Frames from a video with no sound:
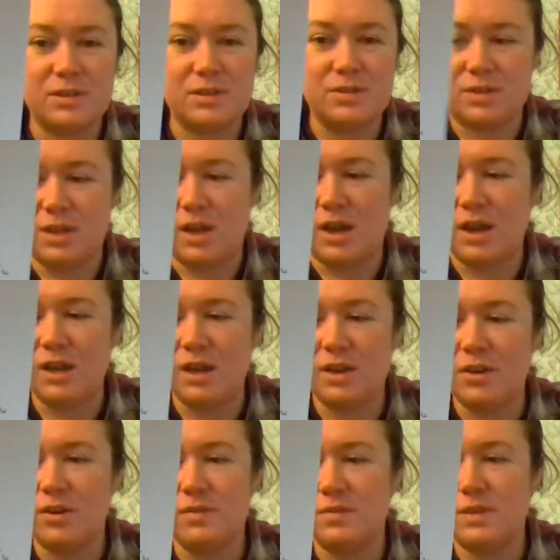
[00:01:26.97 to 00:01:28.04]
You're
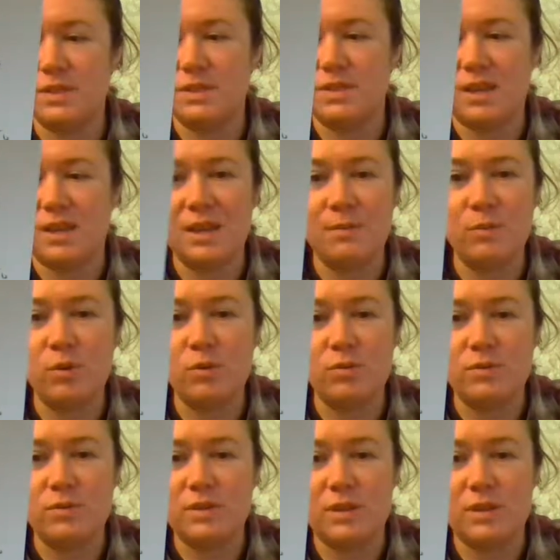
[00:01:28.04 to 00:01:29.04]
tired of the same old